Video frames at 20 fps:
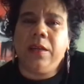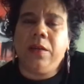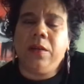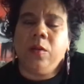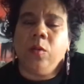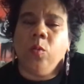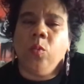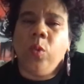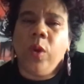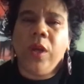
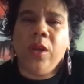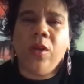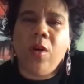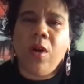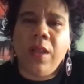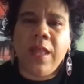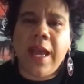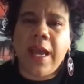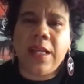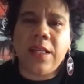With
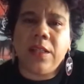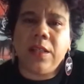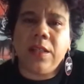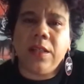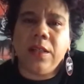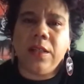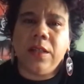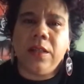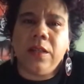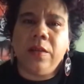all that,
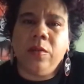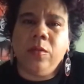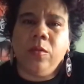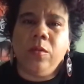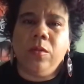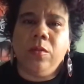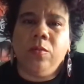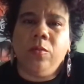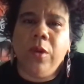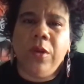
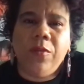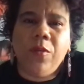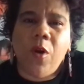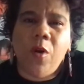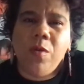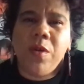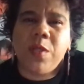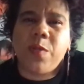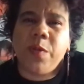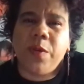we've always